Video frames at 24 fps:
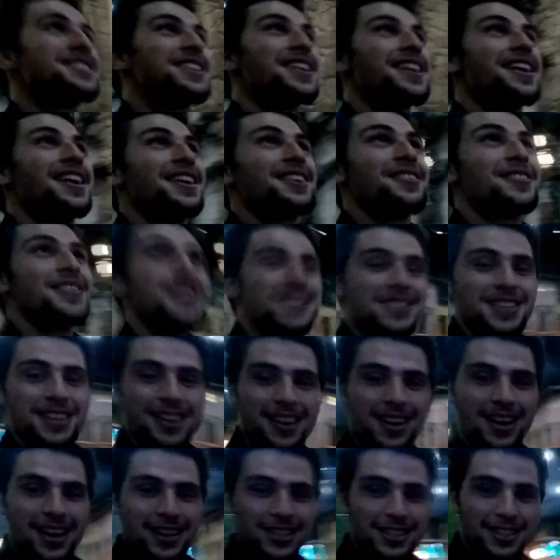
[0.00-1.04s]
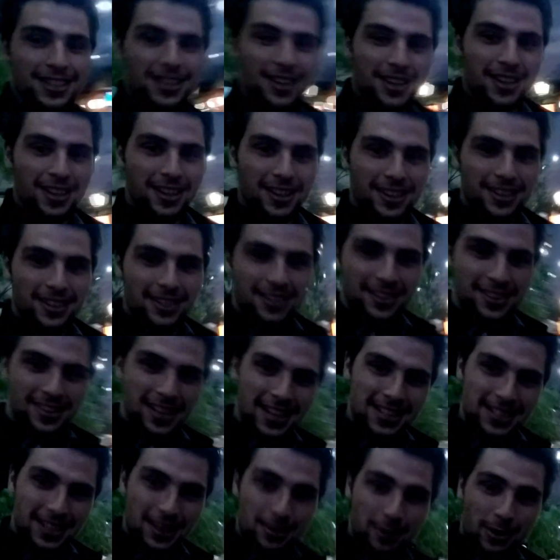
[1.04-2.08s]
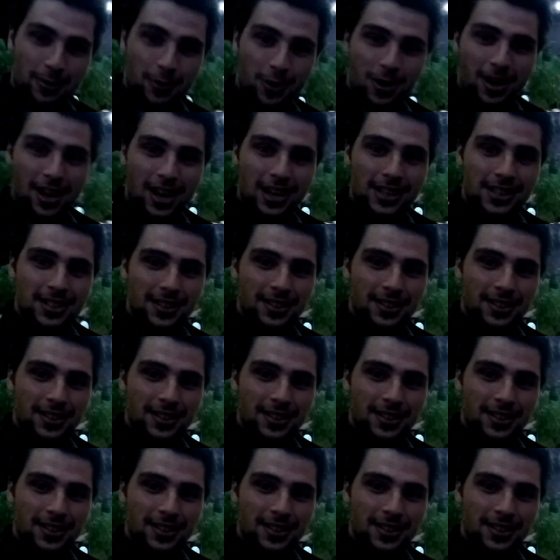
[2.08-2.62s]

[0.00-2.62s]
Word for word: the light? Where's the light? There's no light. There's a little bit more light.